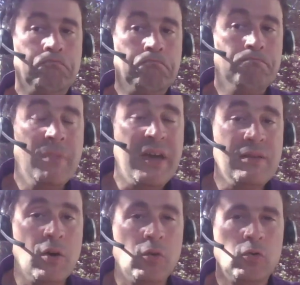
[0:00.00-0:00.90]
may
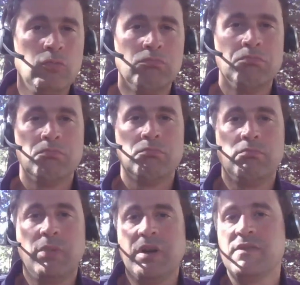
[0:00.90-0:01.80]
know,
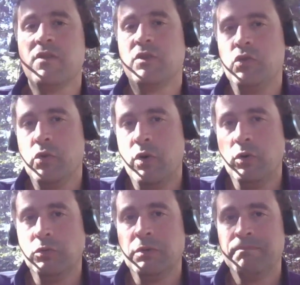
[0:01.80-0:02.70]
but it's not your
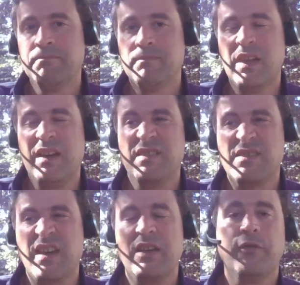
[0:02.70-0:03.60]
own, and
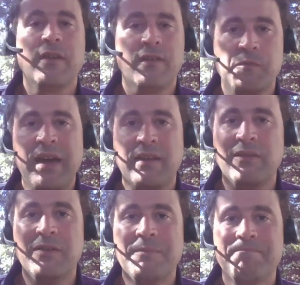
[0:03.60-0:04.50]
it's kind of
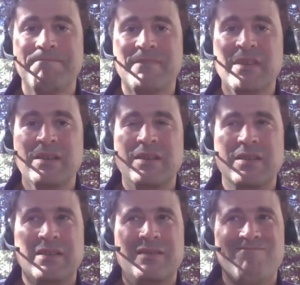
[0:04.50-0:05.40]
unexpected?
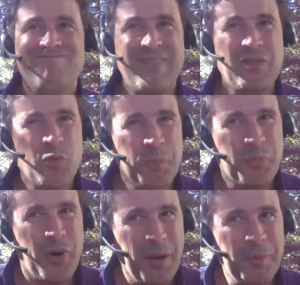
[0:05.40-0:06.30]
That would
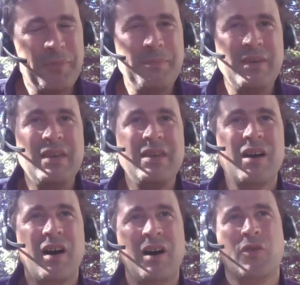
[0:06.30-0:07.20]
probably be
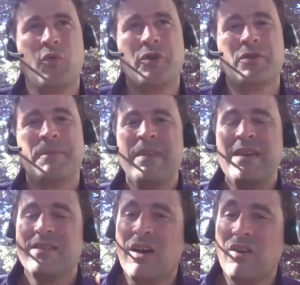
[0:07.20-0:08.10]
awkward.
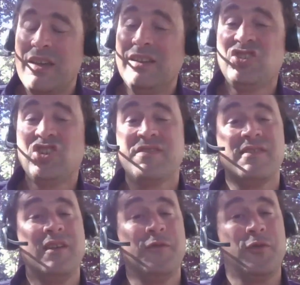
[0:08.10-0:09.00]
Now, English is
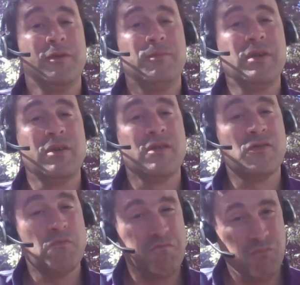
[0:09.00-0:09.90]
different
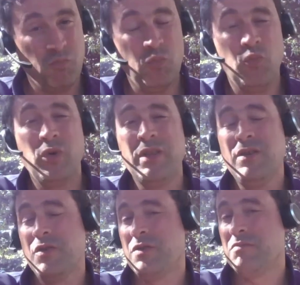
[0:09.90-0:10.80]
because when
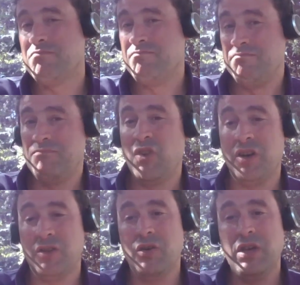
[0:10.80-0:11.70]
you're
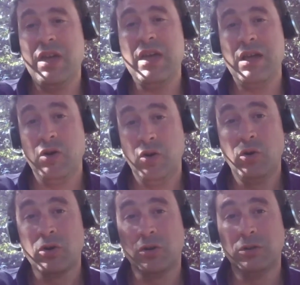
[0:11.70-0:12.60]
not a
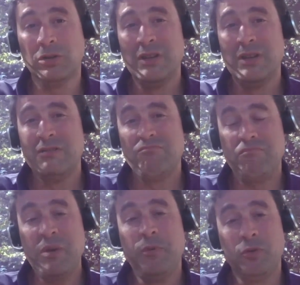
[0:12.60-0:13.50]
local,
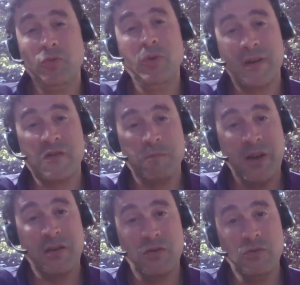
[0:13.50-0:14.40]
people do
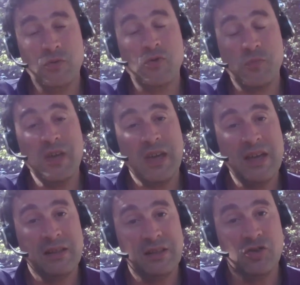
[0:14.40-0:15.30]
expect you to speak
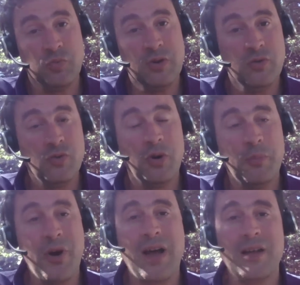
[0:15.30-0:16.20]
English when you go
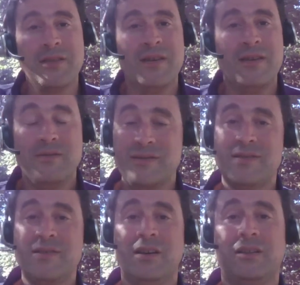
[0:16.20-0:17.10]
abroad.
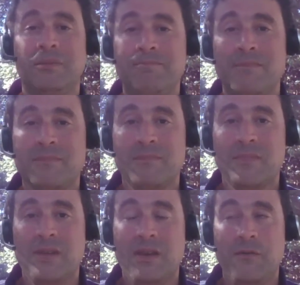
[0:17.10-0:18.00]
Still,
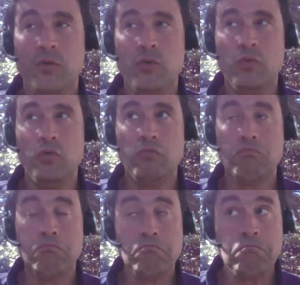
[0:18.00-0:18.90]
if you
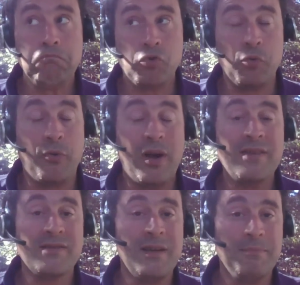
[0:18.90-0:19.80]

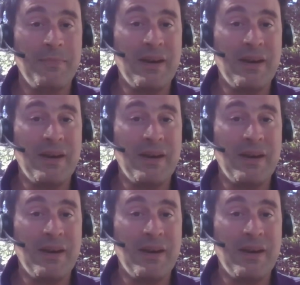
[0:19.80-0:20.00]
surprise them by